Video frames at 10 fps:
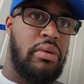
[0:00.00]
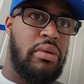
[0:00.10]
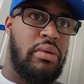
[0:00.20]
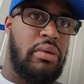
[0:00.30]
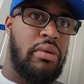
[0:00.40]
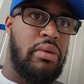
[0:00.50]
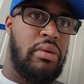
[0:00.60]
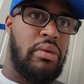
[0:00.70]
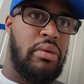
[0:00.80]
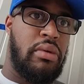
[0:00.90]

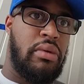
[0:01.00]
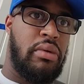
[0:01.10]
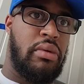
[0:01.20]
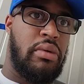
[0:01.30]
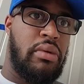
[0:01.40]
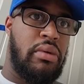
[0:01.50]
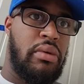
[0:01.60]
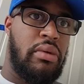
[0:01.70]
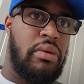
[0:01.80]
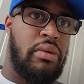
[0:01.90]

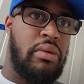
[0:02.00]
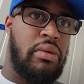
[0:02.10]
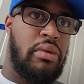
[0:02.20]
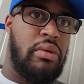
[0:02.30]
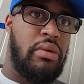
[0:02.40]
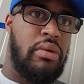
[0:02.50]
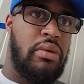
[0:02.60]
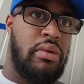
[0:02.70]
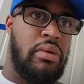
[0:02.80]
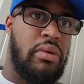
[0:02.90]

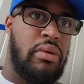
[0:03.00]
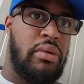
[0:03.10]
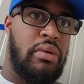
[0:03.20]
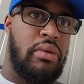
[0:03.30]
The person shown says nothing.